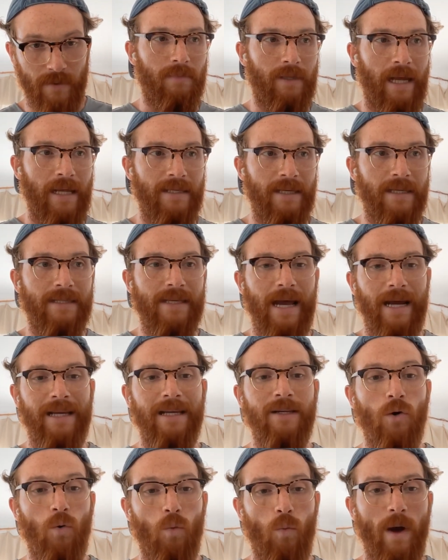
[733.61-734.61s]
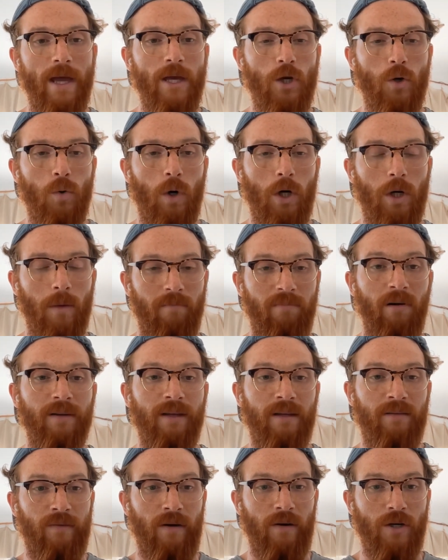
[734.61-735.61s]
That's exactly the way you want to build that
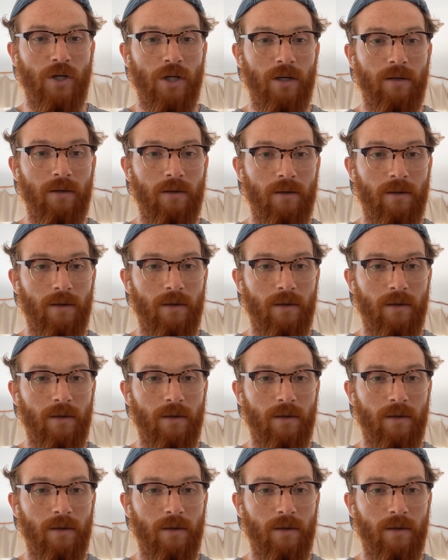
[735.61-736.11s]
function.